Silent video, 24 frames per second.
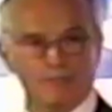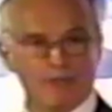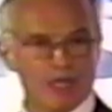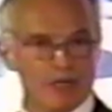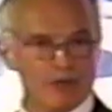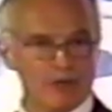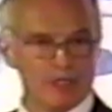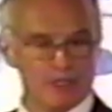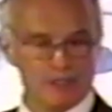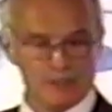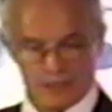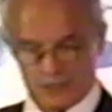
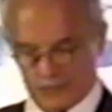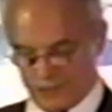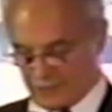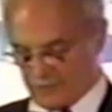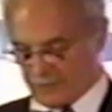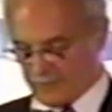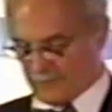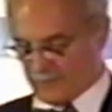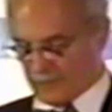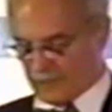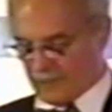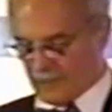Barron's,
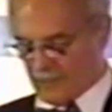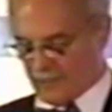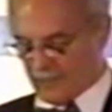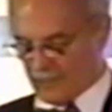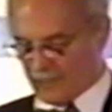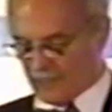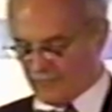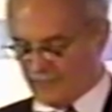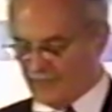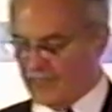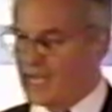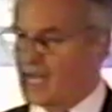
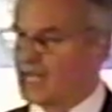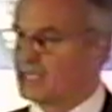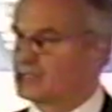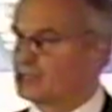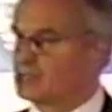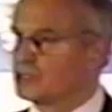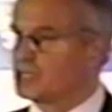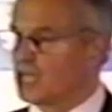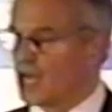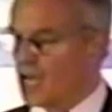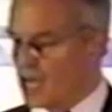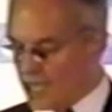the Financial
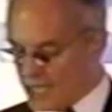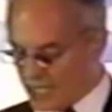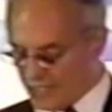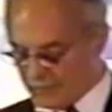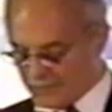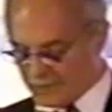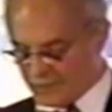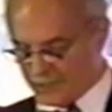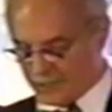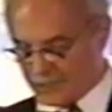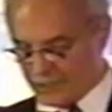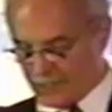
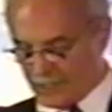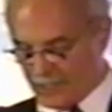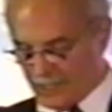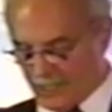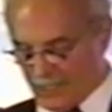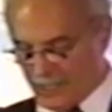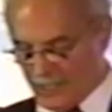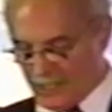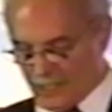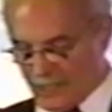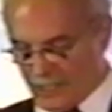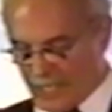Times,
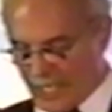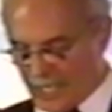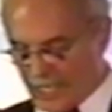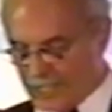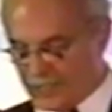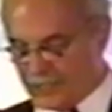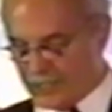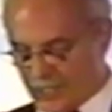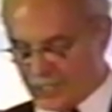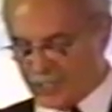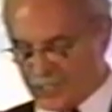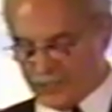an
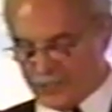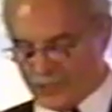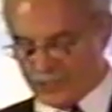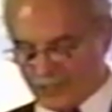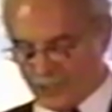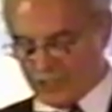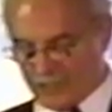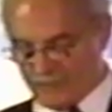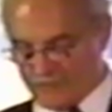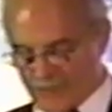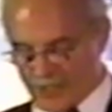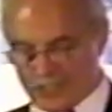
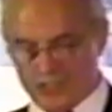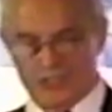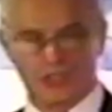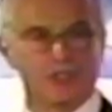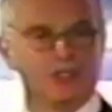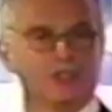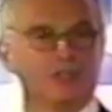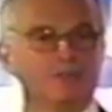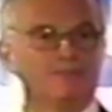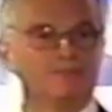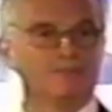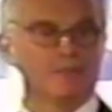institutional
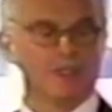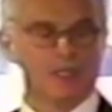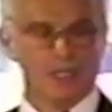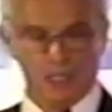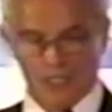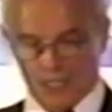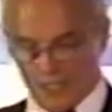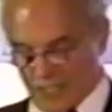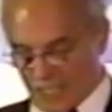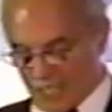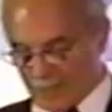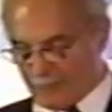investor,
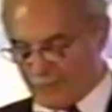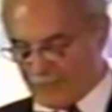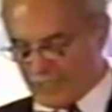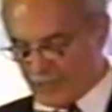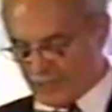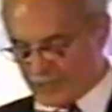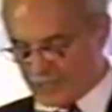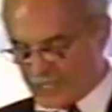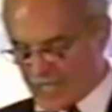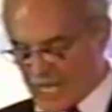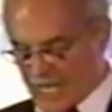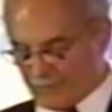and
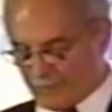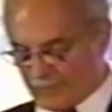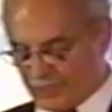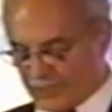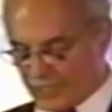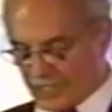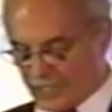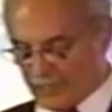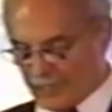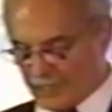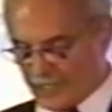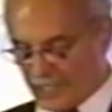Peter's
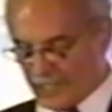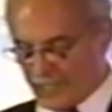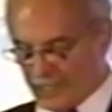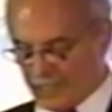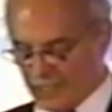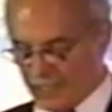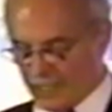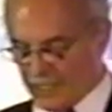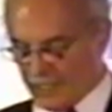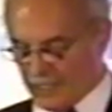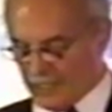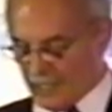
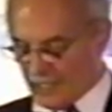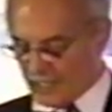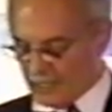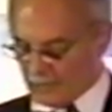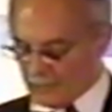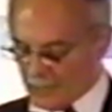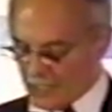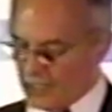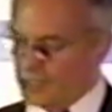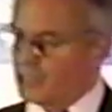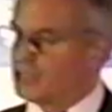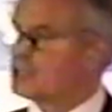commentary on the
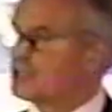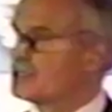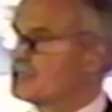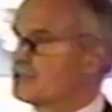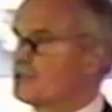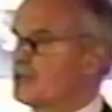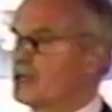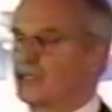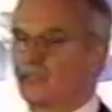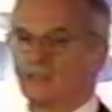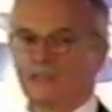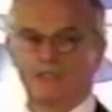markets is
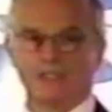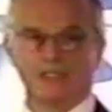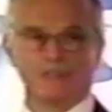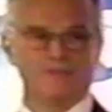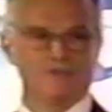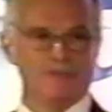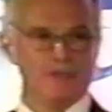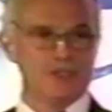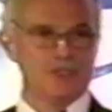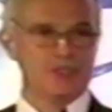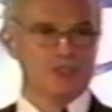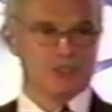regularly
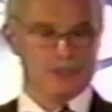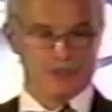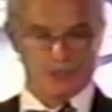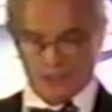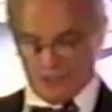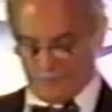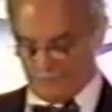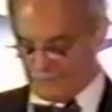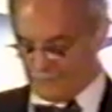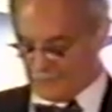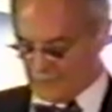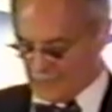
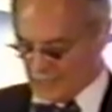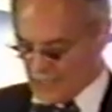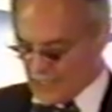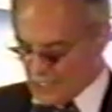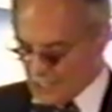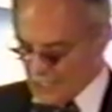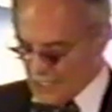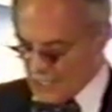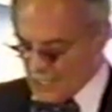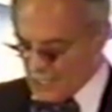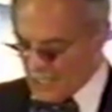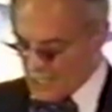featured
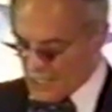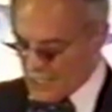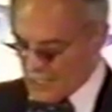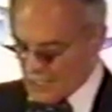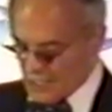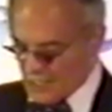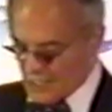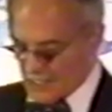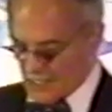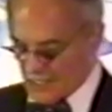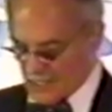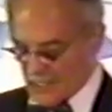
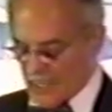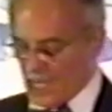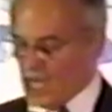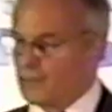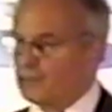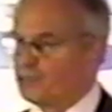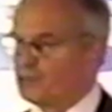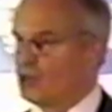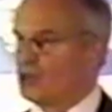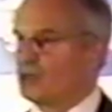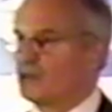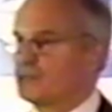on
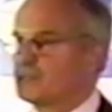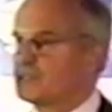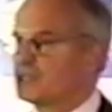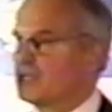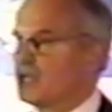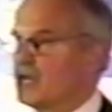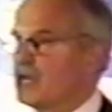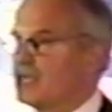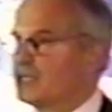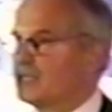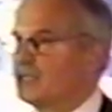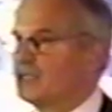programs
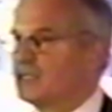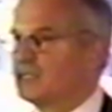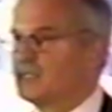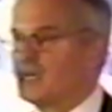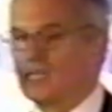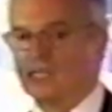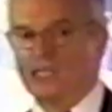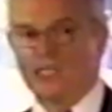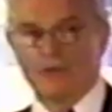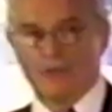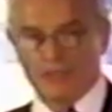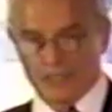like
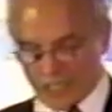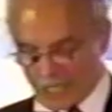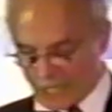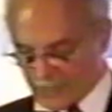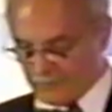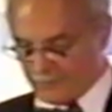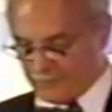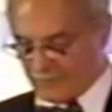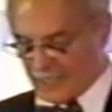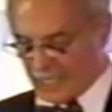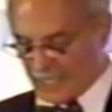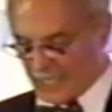Kudlow
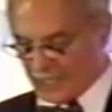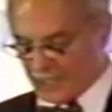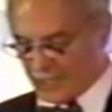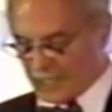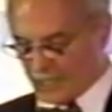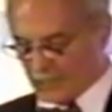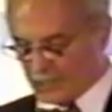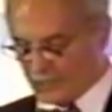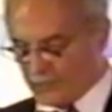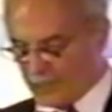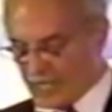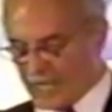
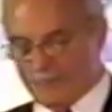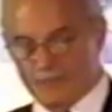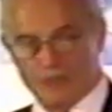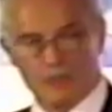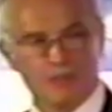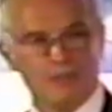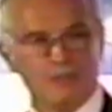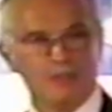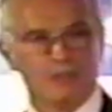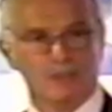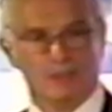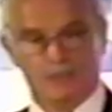and
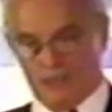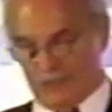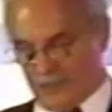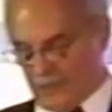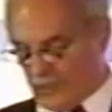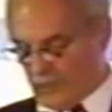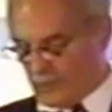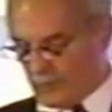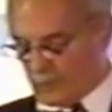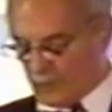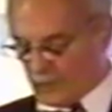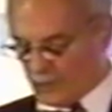Kramer,
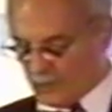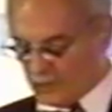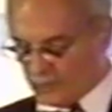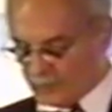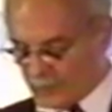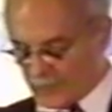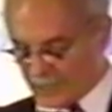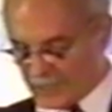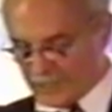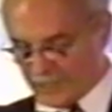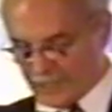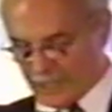Your World
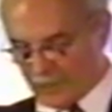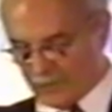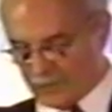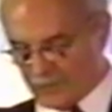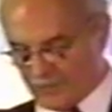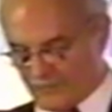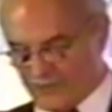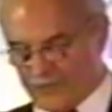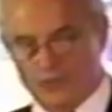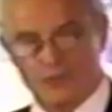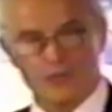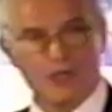with Neil
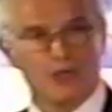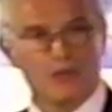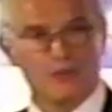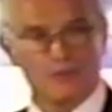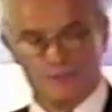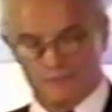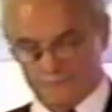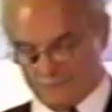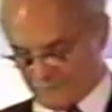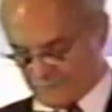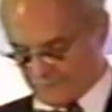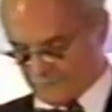Cavuto.